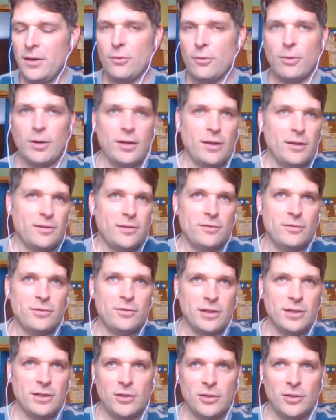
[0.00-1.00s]

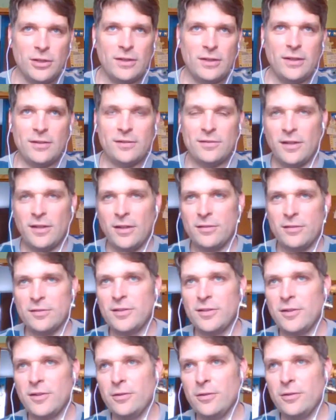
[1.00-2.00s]
relatively good at the Excel
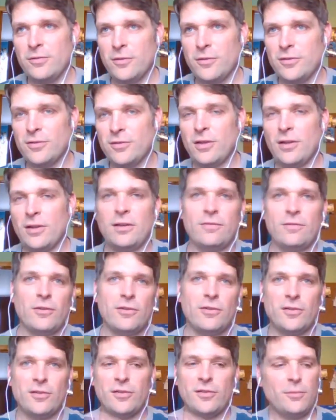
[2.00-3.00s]
skills
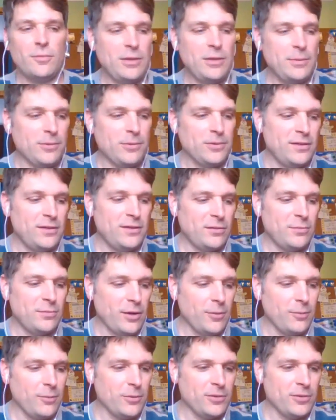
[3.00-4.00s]
versus other people need some
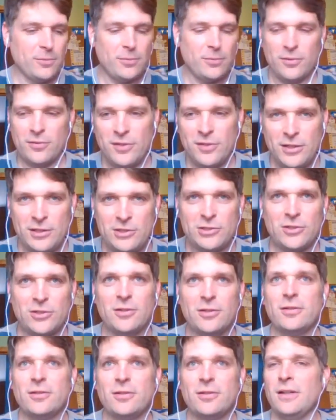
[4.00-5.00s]
help with the
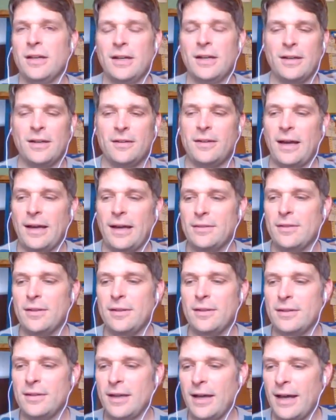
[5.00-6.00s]
procedure, I
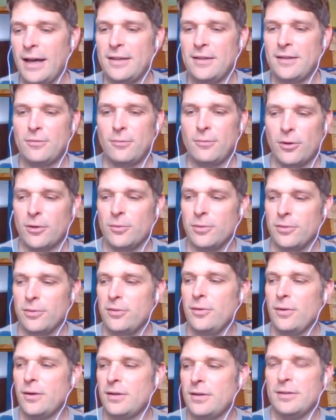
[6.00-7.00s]
think I can work with
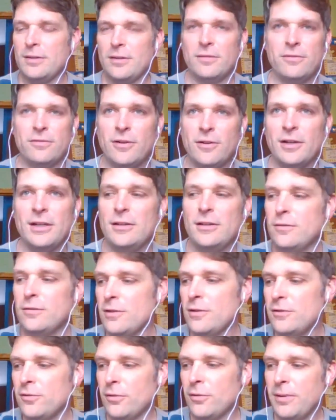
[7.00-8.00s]
you on a very
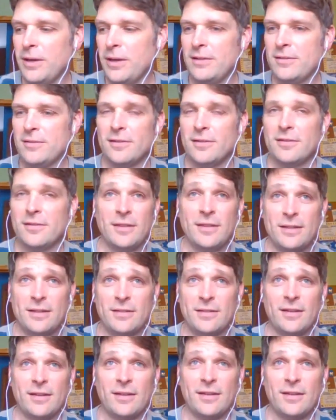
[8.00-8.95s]
individual basis, and that's